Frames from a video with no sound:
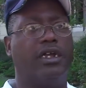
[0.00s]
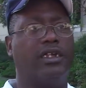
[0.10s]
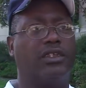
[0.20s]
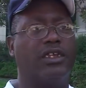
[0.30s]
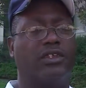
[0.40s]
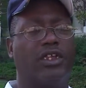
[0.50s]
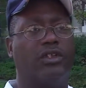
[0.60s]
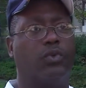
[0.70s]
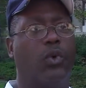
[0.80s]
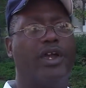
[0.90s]

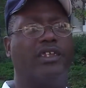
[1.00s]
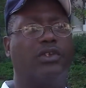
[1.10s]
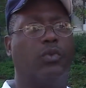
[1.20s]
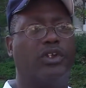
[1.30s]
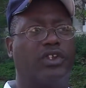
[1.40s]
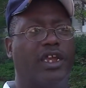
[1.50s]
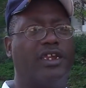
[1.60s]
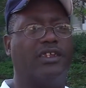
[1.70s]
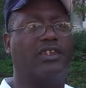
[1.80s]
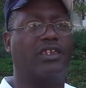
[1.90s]
It's ways in which
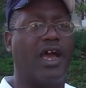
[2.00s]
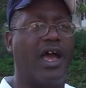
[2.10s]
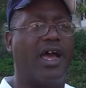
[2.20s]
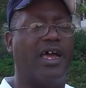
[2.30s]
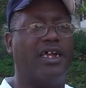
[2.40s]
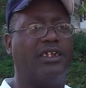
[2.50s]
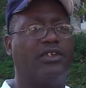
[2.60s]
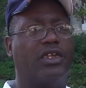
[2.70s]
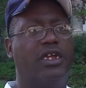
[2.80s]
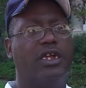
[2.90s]
they
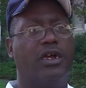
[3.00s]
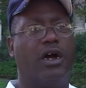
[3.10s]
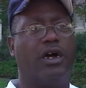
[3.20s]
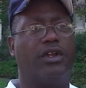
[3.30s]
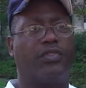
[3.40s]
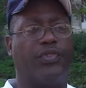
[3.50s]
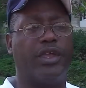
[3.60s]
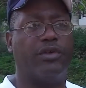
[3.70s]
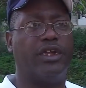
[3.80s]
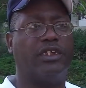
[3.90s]
disguise the
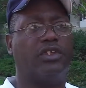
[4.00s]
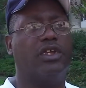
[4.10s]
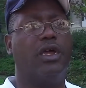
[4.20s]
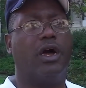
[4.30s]
theories